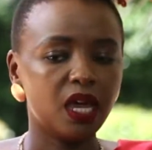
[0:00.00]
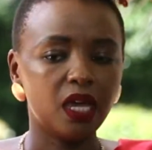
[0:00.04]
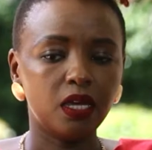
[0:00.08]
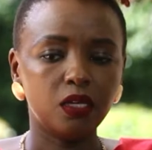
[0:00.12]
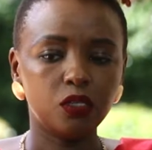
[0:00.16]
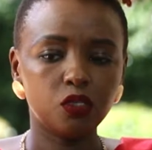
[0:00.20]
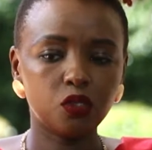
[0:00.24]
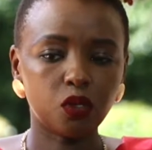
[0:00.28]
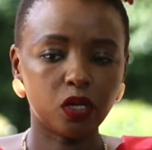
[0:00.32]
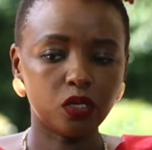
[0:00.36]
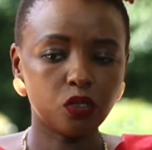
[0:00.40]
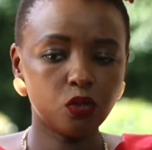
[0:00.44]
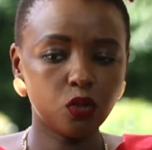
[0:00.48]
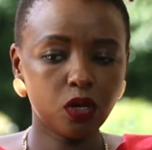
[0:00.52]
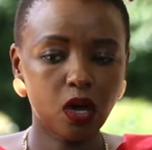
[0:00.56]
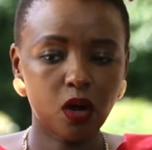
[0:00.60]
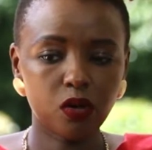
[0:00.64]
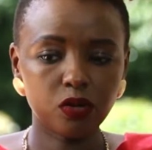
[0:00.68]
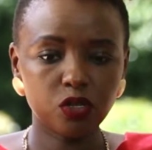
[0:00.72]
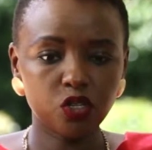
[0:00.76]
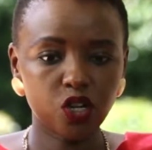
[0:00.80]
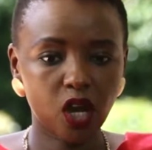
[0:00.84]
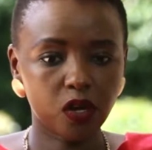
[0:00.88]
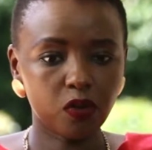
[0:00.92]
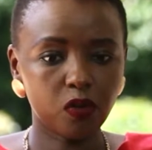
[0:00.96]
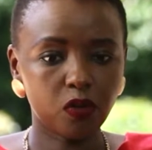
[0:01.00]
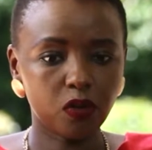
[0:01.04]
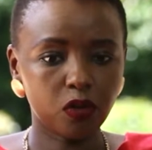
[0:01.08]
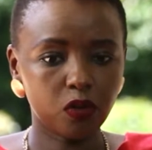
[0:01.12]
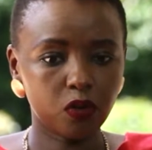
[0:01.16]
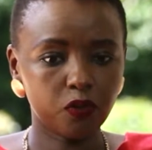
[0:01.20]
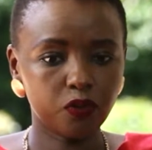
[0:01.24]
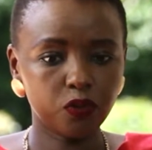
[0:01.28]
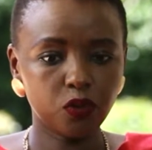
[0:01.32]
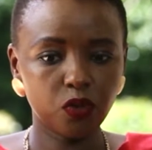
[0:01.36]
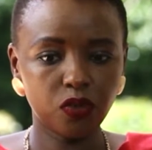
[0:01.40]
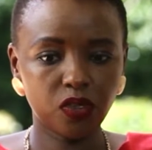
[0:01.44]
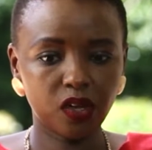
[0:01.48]
So I took out January of
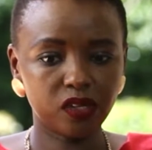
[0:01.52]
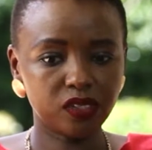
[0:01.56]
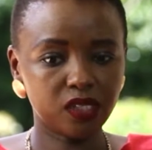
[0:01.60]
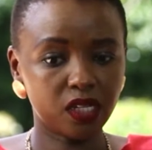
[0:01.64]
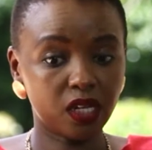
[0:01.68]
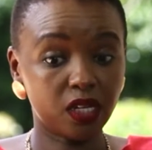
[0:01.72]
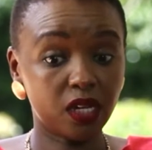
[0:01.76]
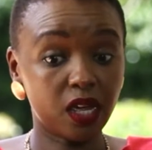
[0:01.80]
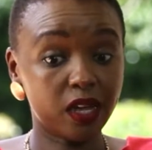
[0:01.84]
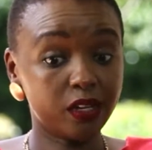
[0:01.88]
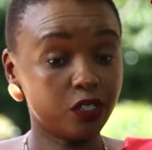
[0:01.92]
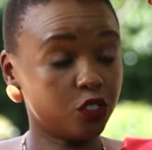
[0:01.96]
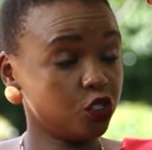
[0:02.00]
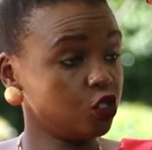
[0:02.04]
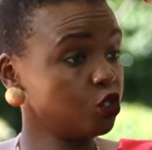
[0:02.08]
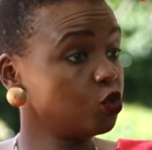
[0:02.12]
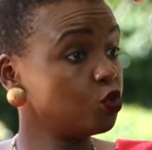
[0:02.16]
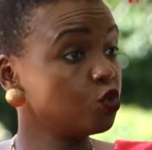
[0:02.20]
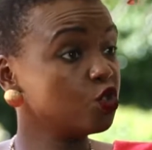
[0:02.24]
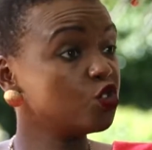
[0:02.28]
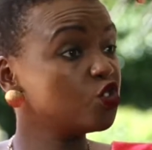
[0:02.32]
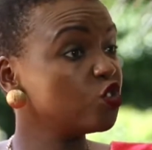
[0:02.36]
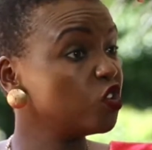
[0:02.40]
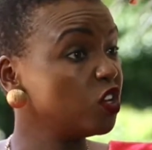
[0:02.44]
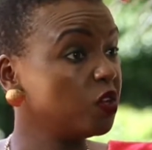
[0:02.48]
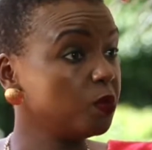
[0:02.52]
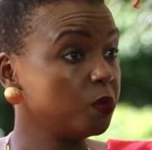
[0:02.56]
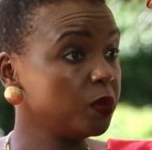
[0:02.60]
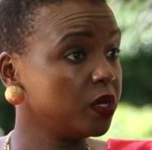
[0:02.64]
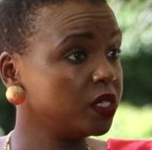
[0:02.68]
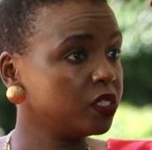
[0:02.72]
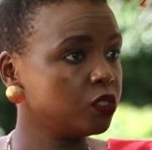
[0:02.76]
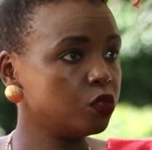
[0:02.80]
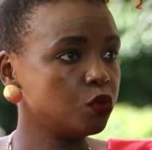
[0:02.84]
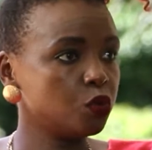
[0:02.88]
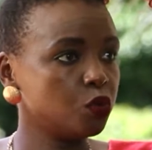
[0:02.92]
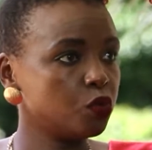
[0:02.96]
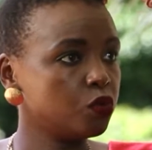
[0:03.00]
2009 just to dream
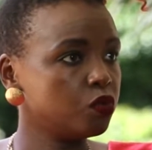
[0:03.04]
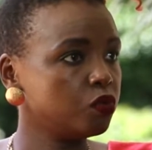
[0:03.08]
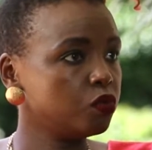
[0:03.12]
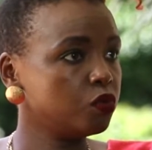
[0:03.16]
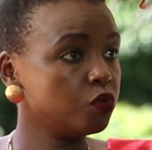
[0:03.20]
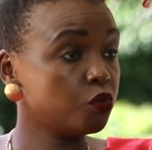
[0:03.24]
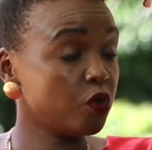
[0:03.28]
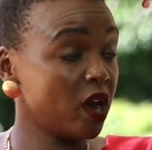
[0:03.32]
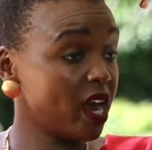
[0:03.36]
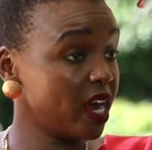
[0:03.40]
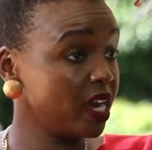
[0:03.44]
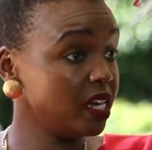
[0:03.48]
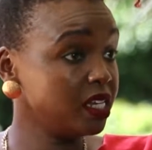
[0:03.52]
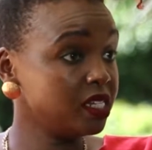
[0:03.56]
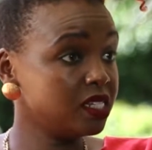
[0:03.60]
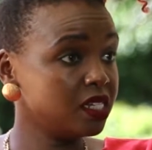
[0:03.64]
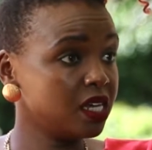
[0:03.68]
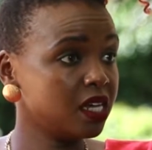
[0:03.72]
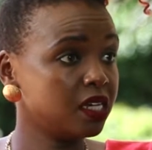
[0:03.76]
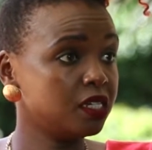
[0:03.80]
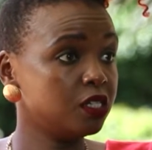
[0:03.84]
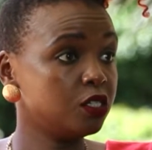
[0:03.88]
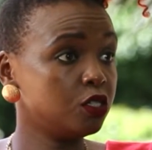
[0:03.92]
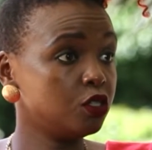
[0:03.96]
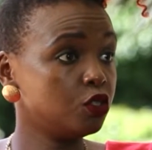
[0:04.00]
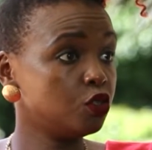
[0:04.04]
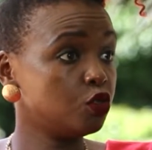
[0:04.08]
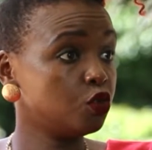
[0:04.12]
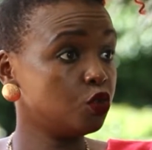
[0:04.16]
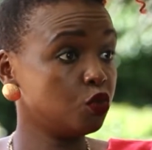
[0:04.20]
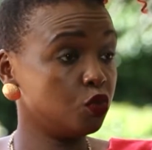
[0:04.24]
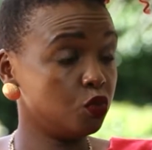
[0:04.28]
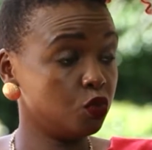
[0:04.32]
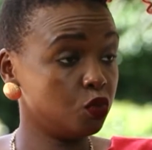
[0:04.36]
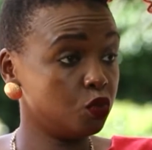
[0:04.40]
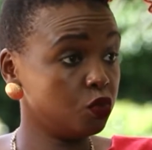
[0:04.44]
and to write and to